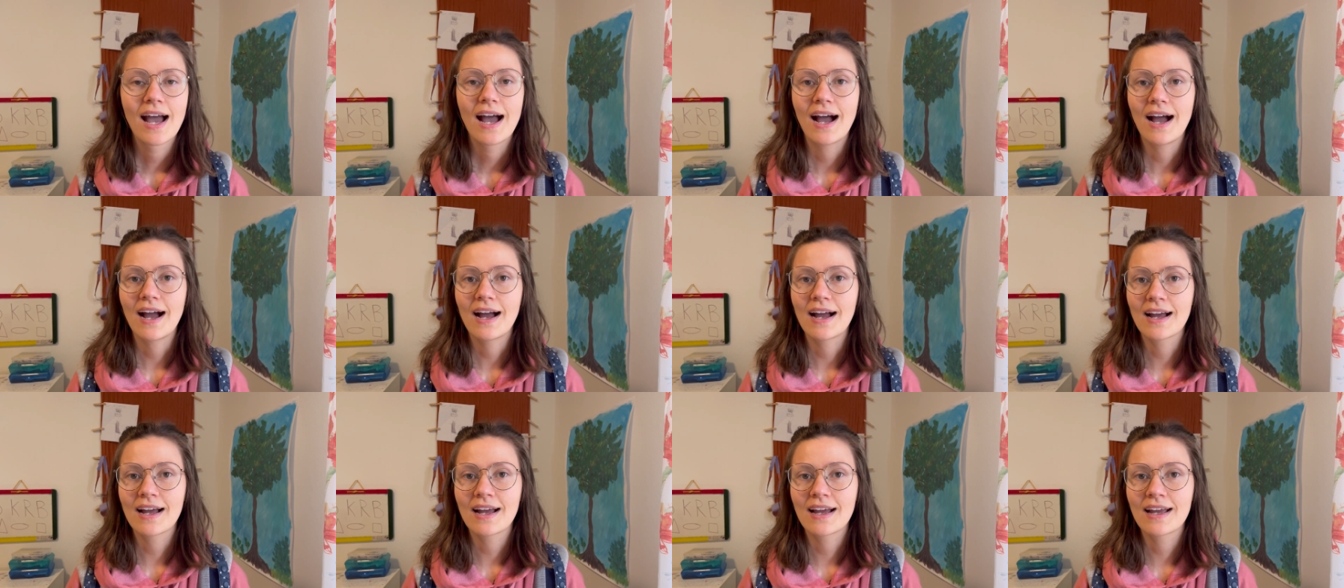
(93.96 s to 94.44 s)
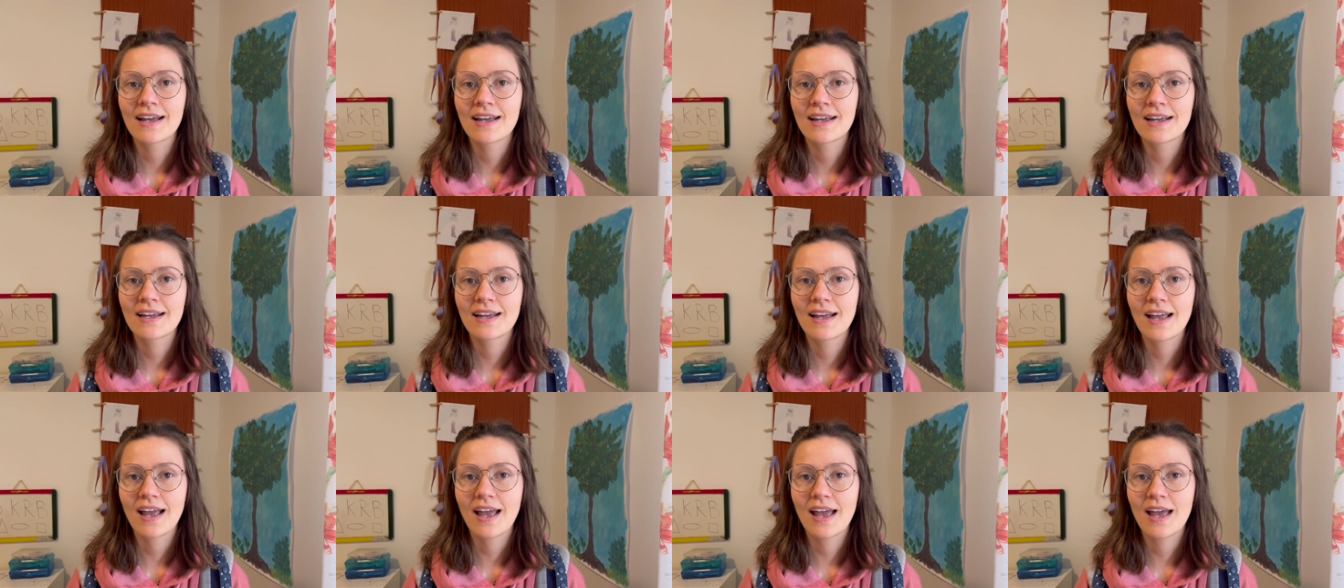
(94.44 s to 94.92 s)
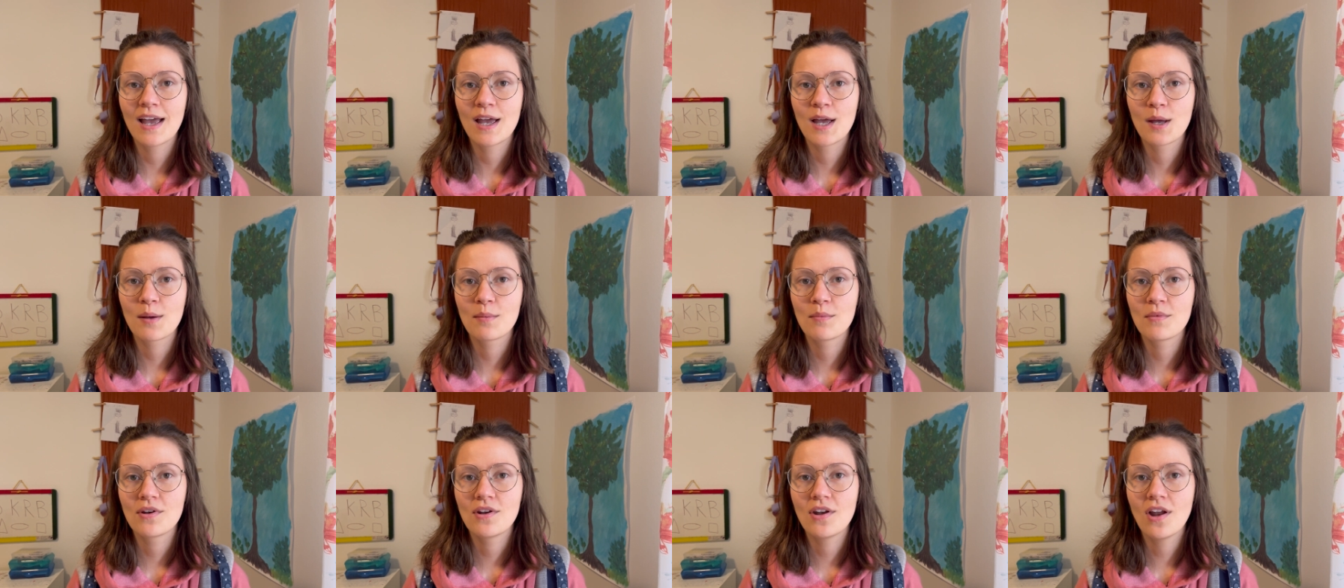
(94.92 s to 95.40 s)
I
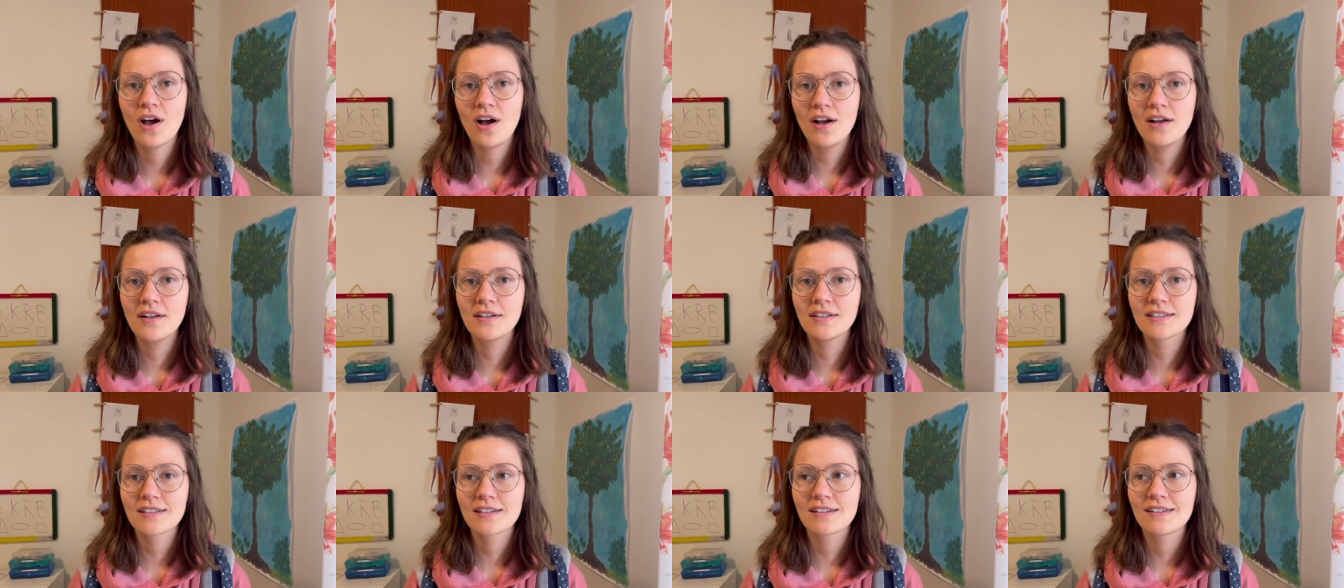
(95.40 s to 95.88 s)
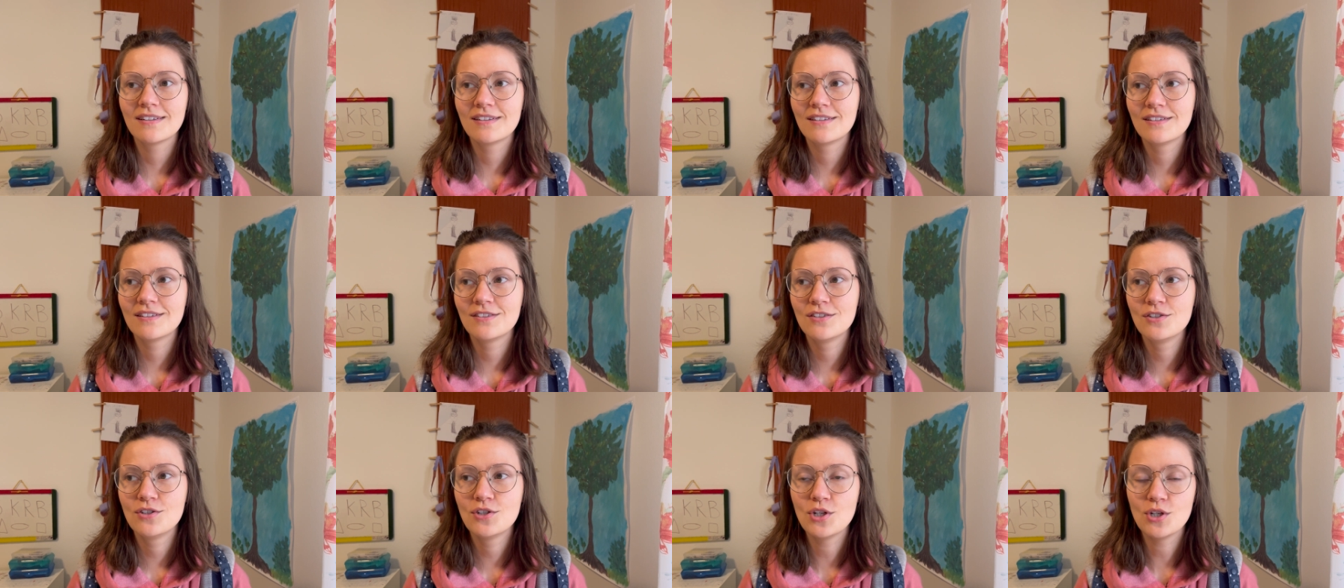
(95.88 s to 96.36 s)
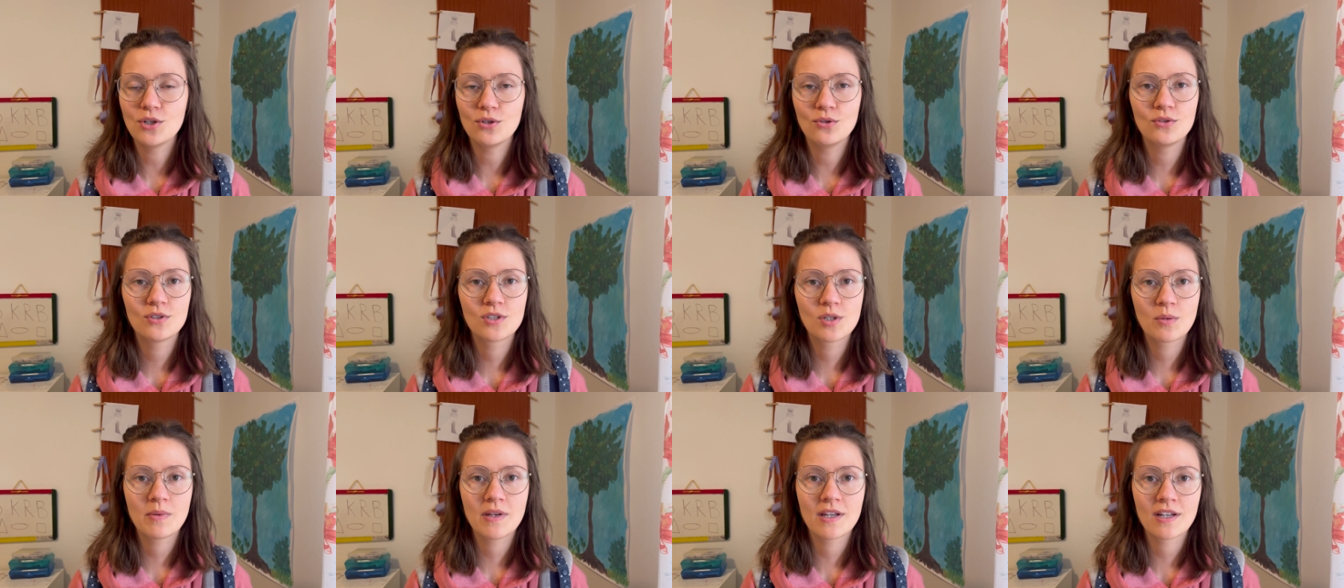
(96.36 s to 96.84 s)
am not new
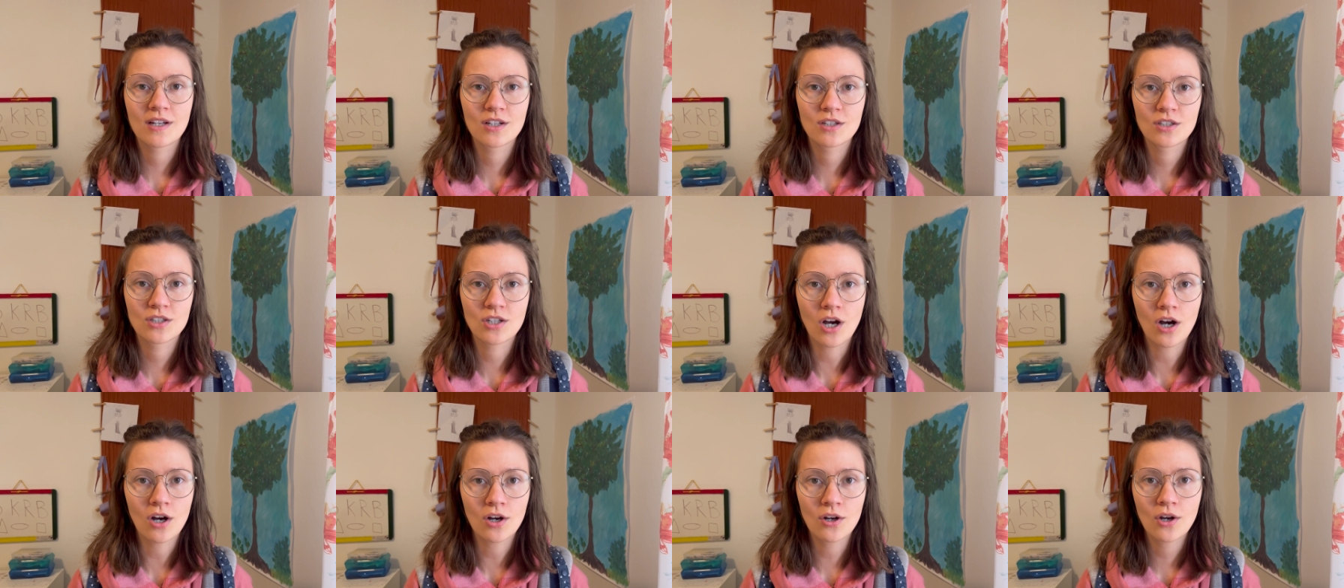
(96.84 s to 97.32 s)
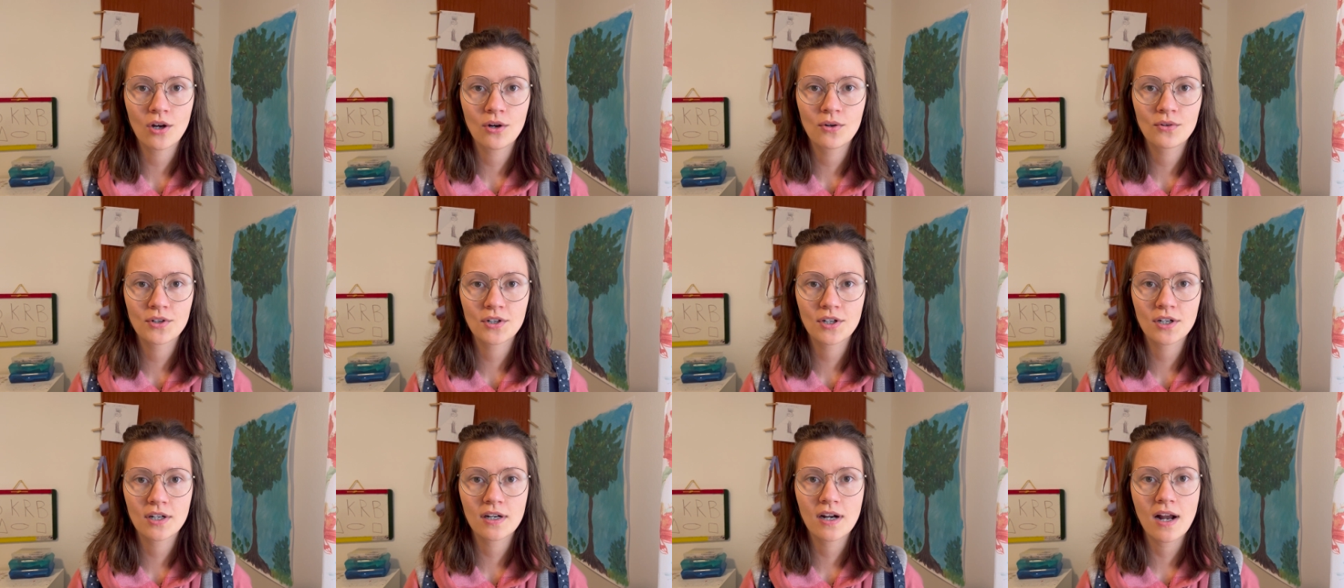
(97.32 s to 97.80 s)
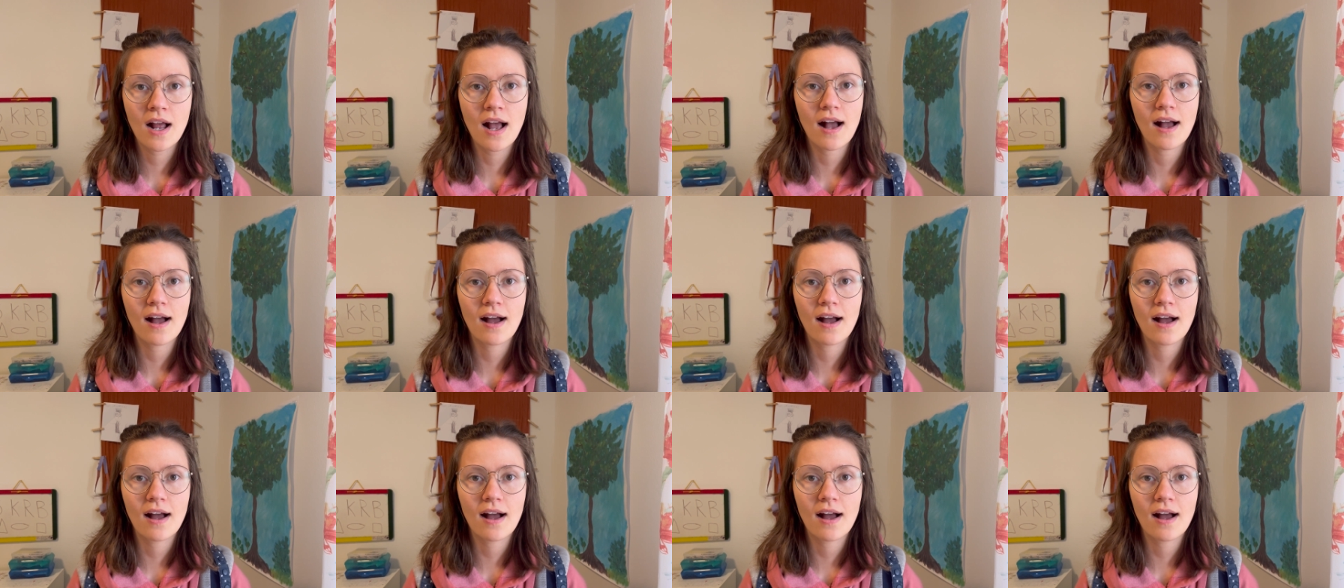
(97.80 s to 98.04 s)
to being a dog owner.